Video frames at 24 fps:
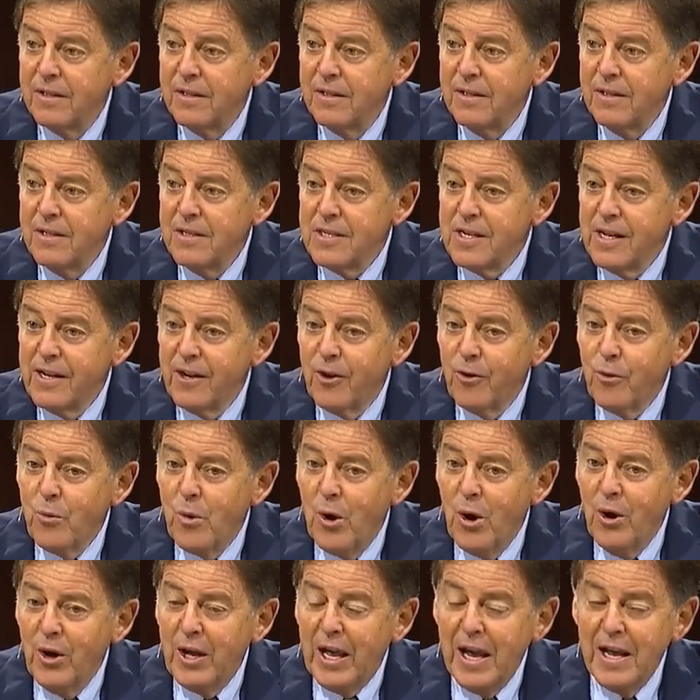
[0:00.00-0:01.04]
it's like you're
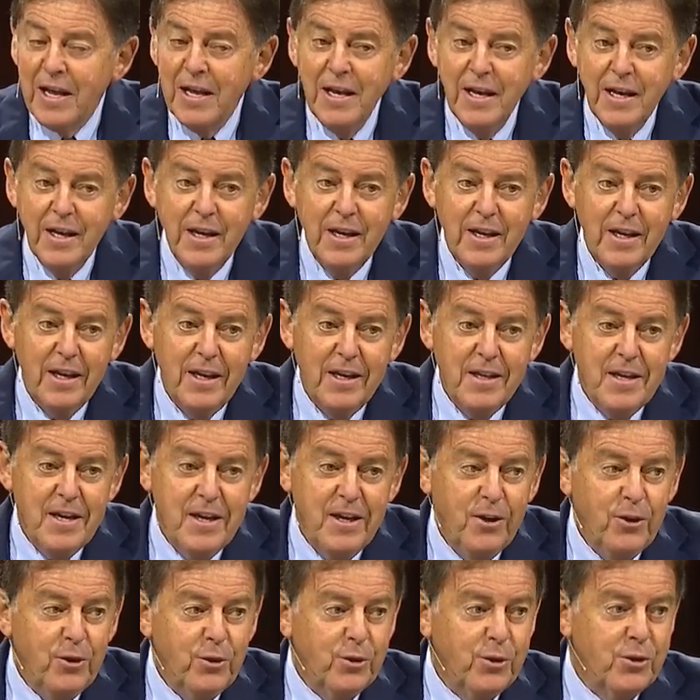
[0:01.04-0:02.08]
walking in the
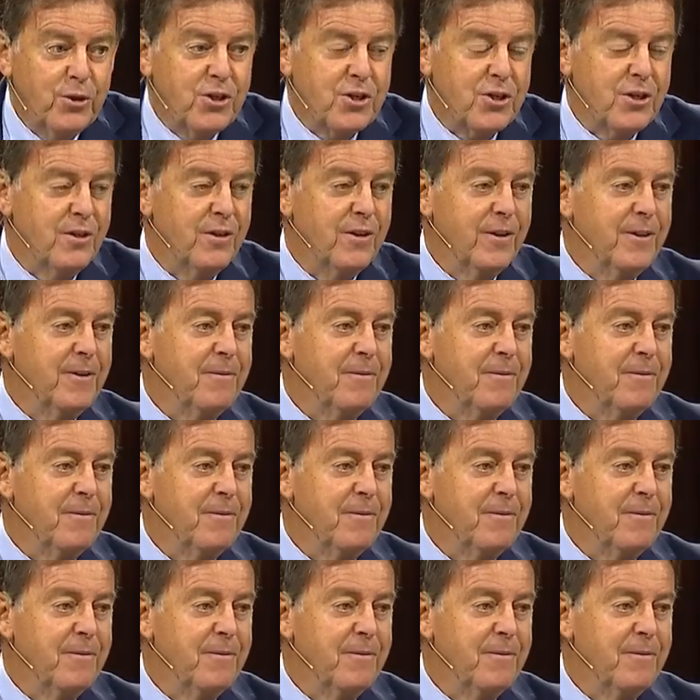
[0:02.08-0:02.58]
hills,